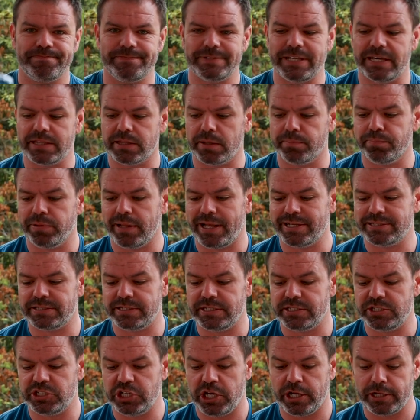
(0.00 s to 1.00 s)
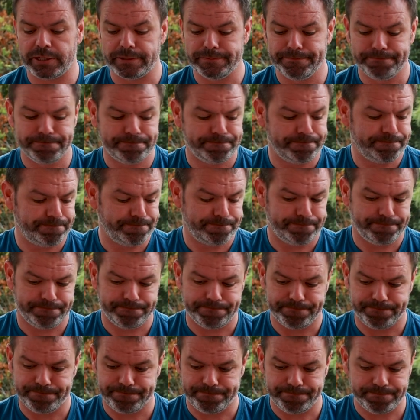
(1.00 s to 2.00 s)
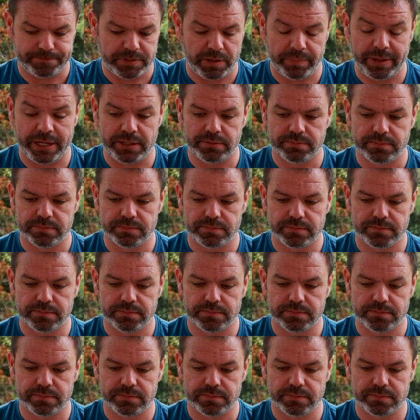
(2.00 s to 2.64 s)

get the plastic jug. I mean,